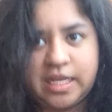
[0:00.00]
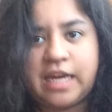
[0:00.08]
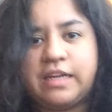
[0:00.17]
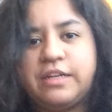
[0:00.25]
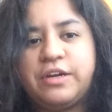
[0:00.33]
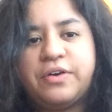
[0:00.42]
I
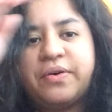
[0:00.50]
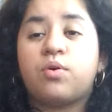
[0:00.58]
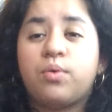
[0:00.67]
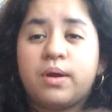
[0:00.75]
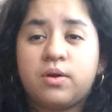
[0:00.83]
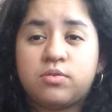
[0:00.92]
don't know.
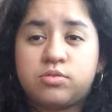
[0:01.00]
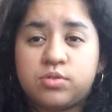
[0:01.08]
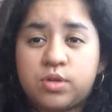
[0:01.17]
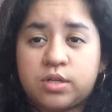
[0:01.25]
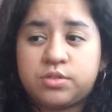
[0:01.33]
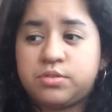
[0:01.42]
Corey goes to
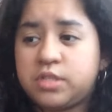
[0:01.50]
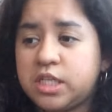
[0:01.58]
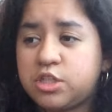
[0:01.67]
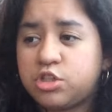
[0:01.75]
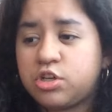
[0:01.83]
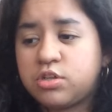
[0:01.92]
talk to the
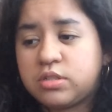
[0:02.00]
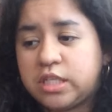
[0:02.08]
teacher.